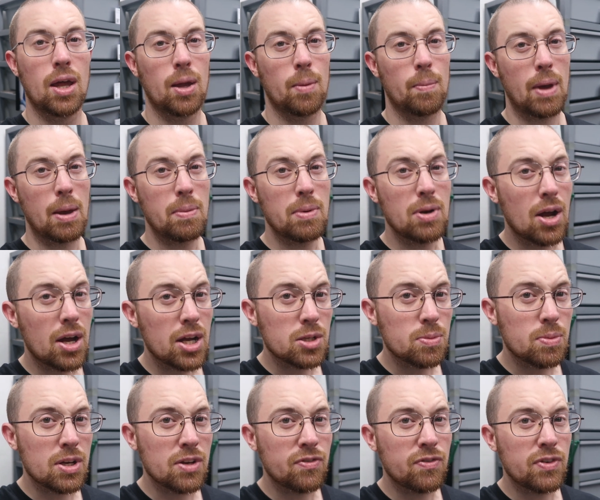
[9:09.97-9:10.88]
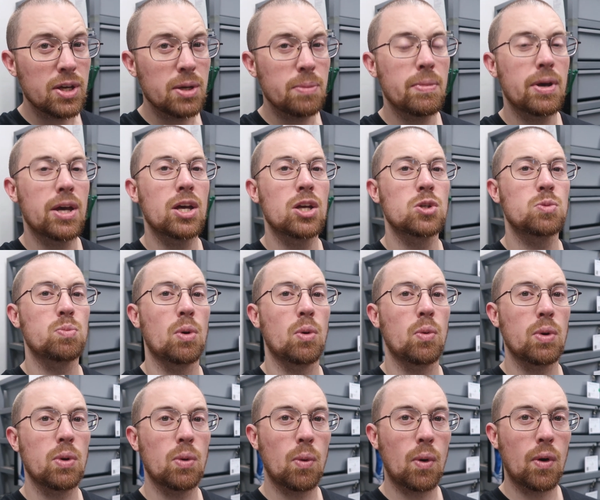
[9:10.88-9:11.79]
Maybe not as many females, but
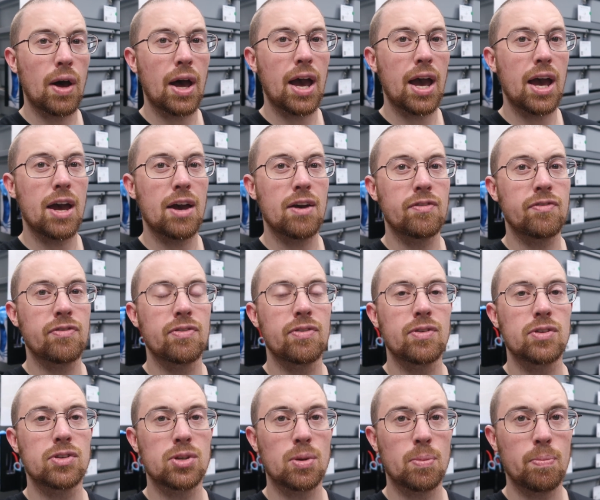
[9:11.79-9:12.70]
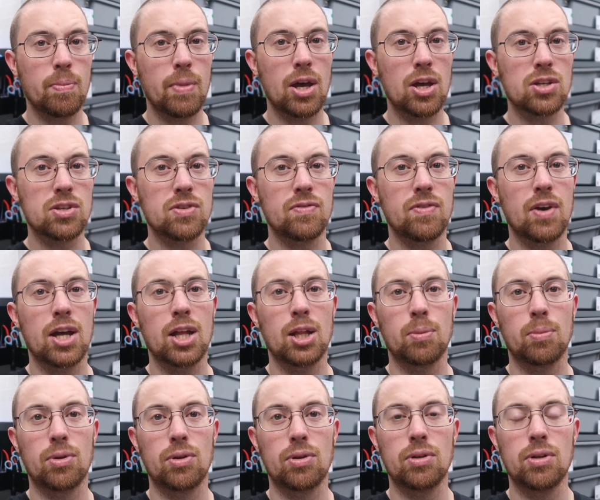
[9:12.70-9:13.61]
we will have some males
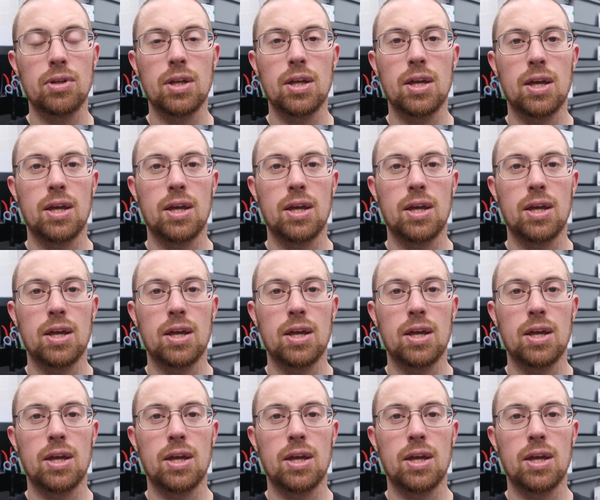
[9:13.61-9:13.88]
available.